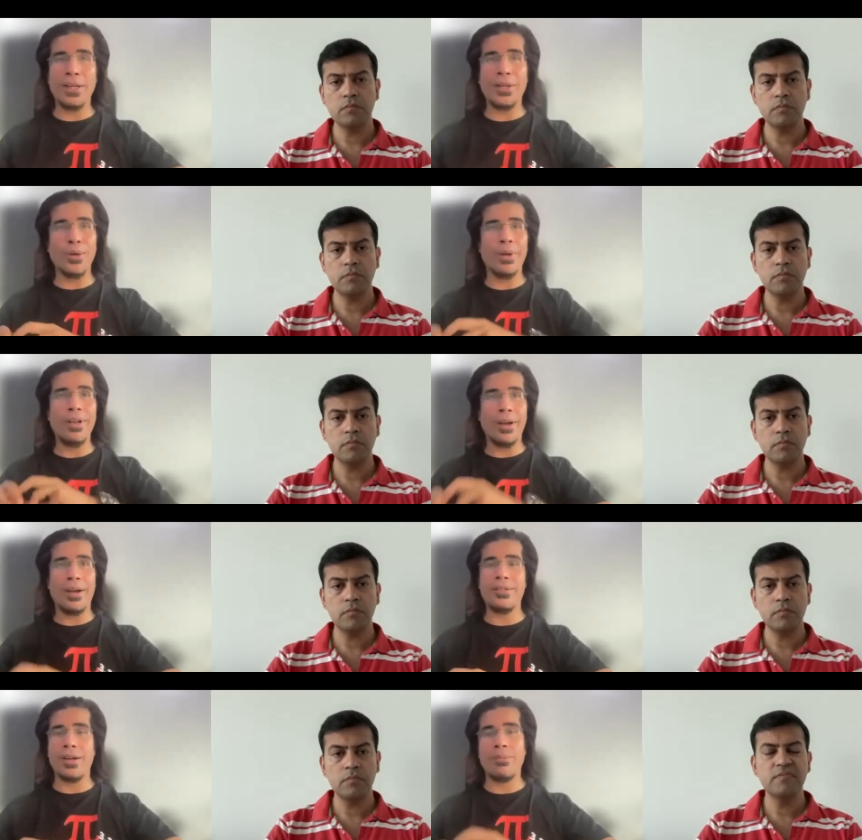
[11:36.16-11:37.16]
Speaker 1: now in my current
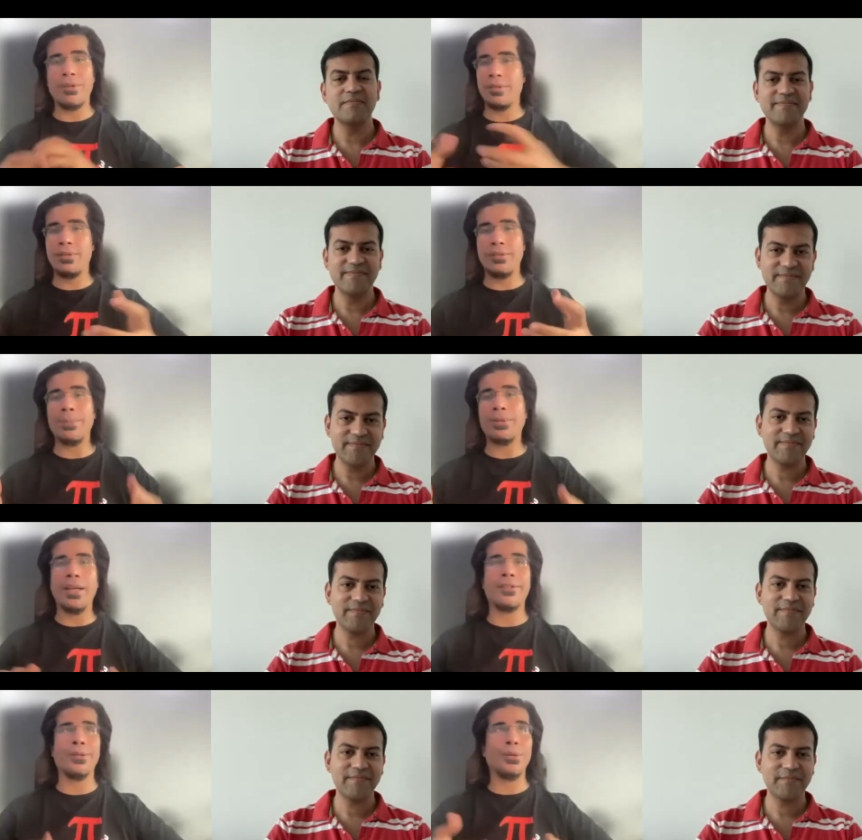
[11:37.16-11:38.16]
startup which is zapscale
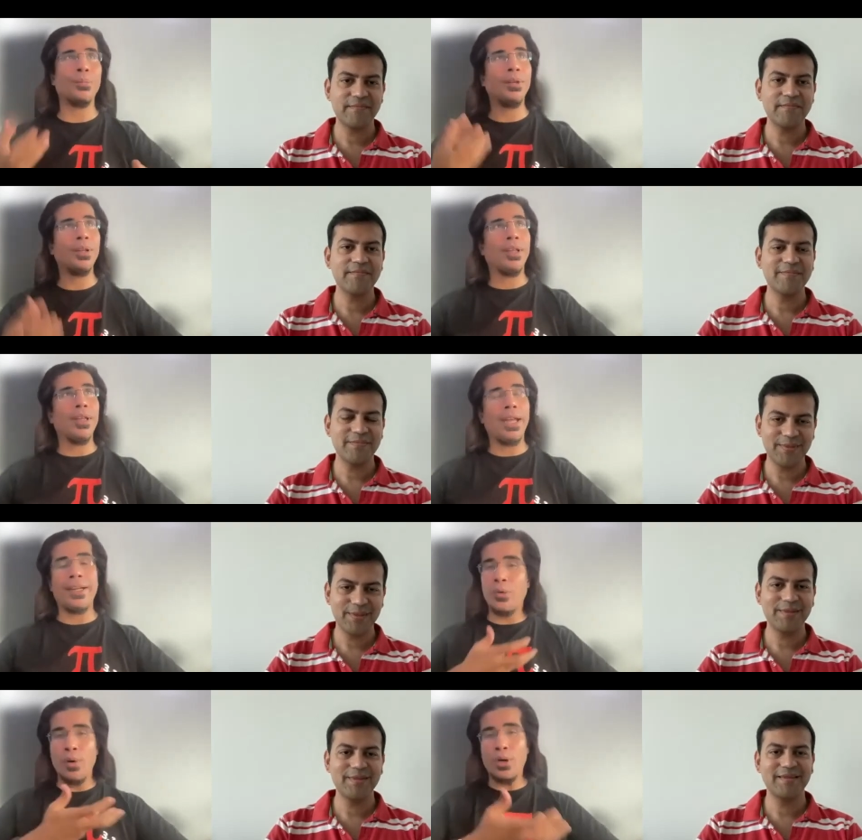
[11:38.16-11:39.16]
so it
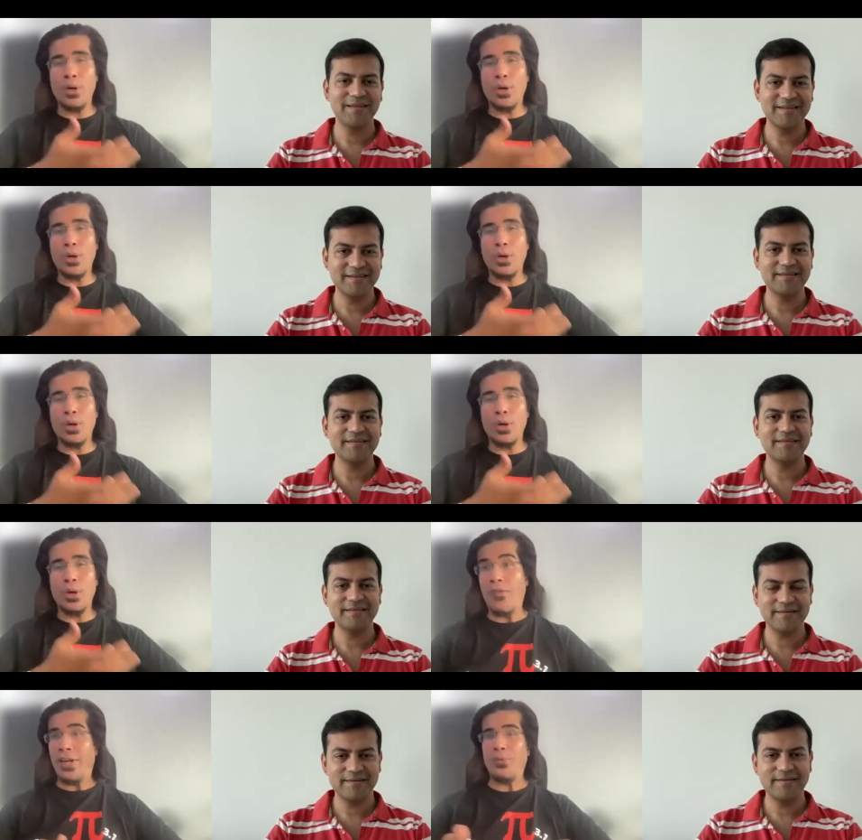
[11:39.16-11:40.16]
had worked well
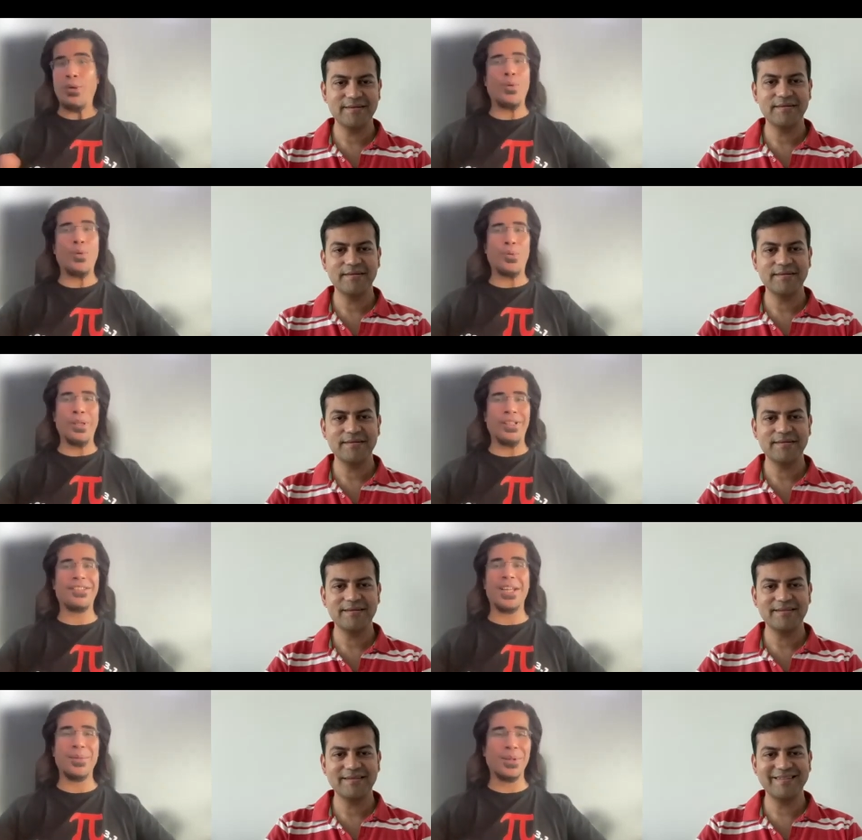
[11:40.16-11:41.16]
hopefully it will work well this
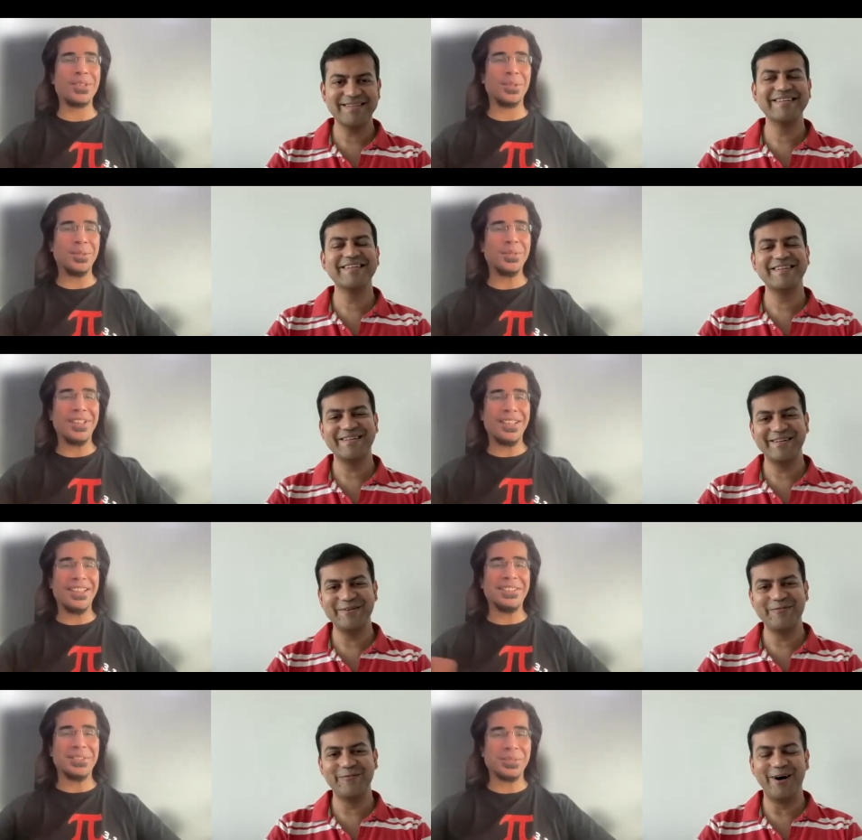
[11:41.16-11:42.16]
time also
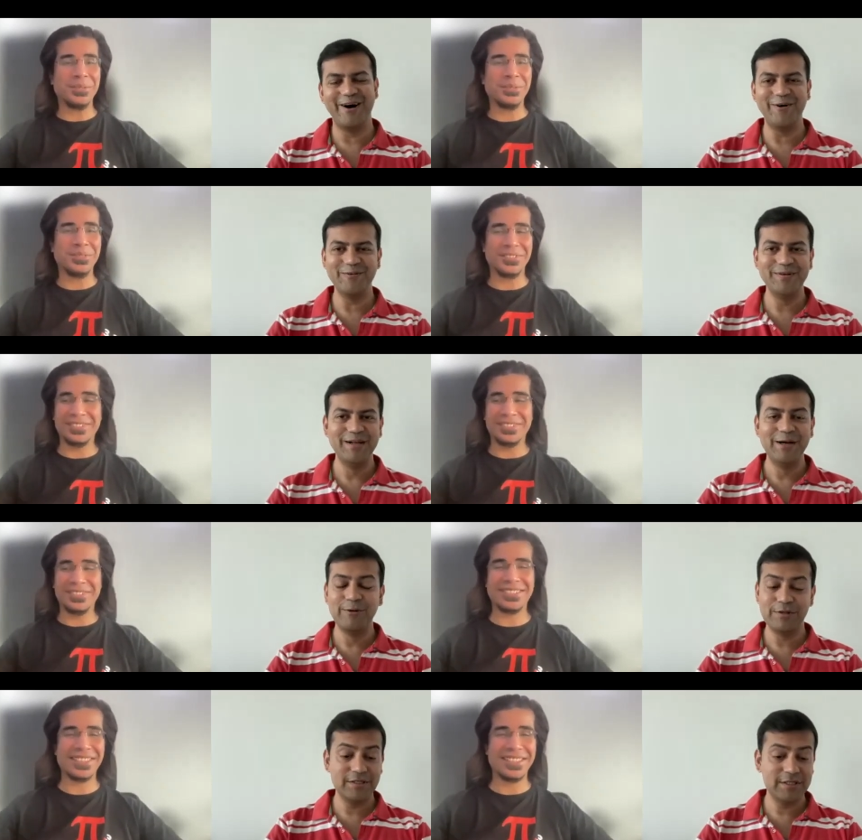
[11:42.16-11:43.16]
Speaker 2: Wow.
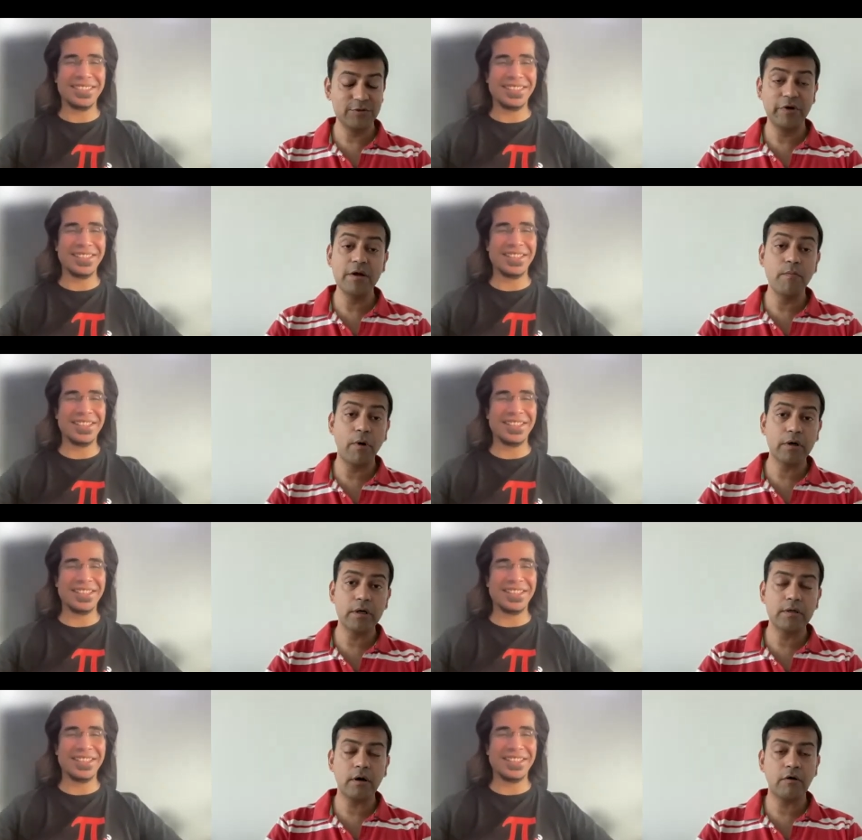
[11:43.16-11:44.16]
No, this is very
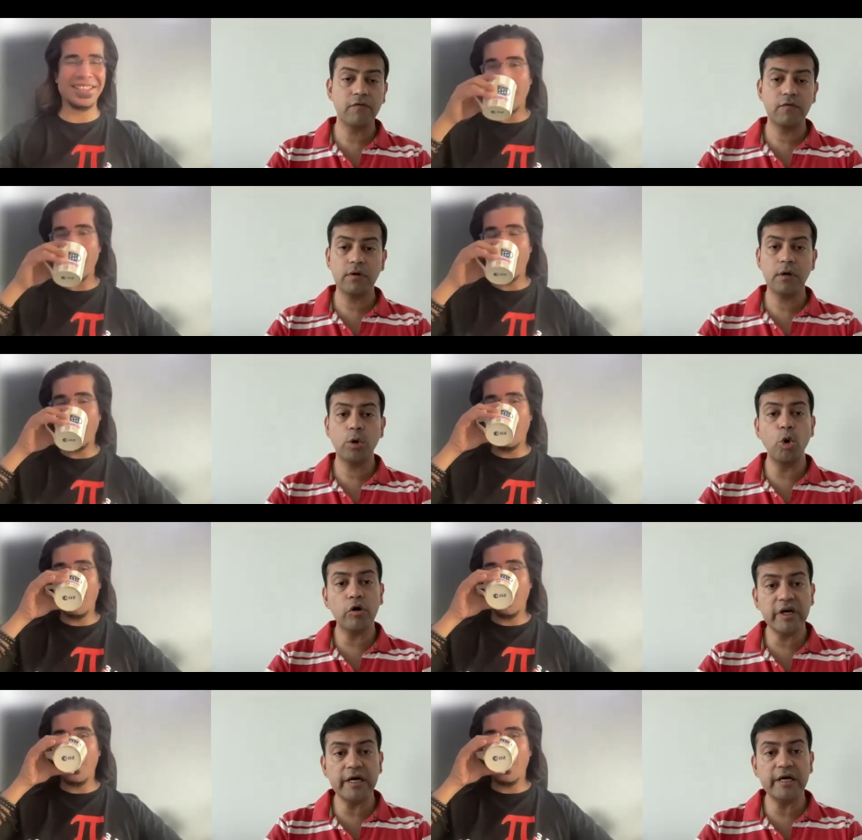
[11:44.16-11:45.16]
important of
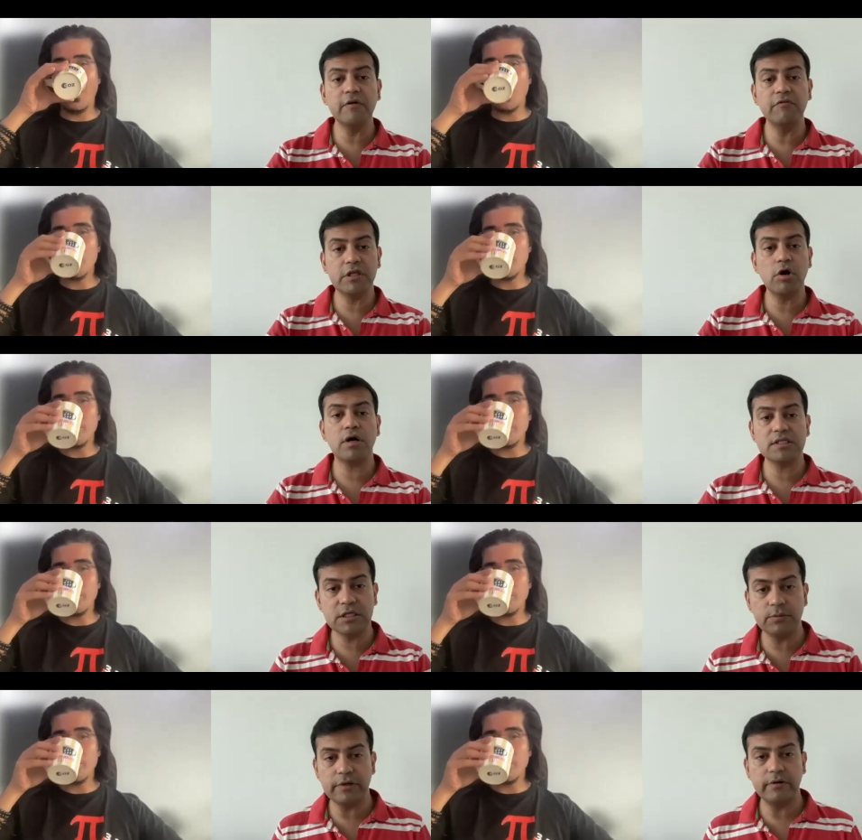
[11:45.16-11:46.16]
co-creating with your
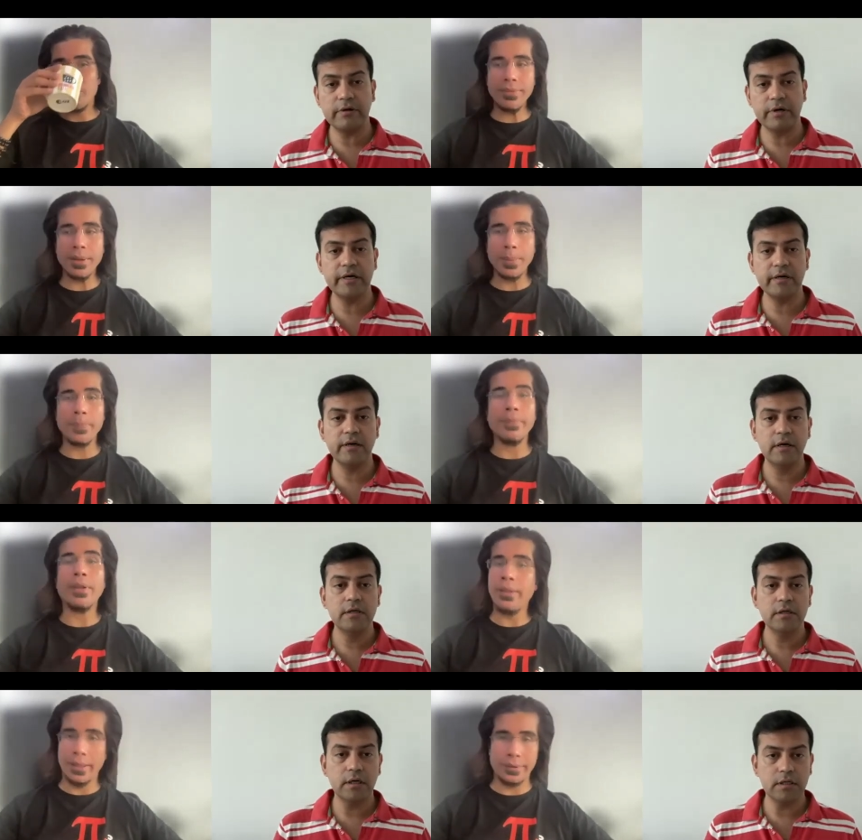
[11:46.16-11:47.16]
customer right
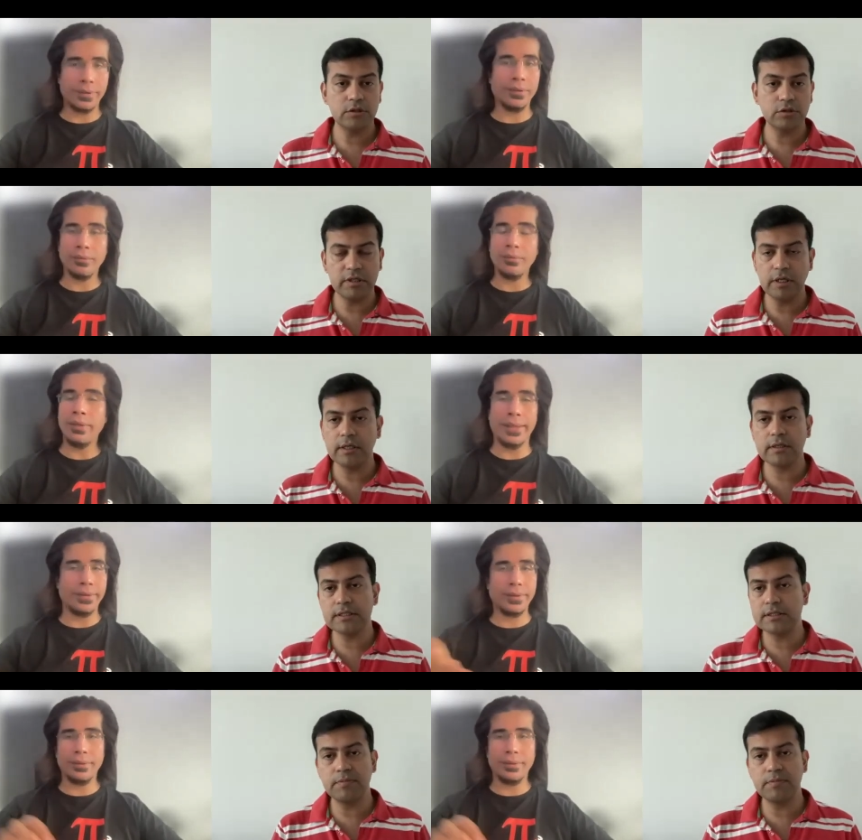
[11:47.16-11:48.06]
yes. Uh, so i think yes. this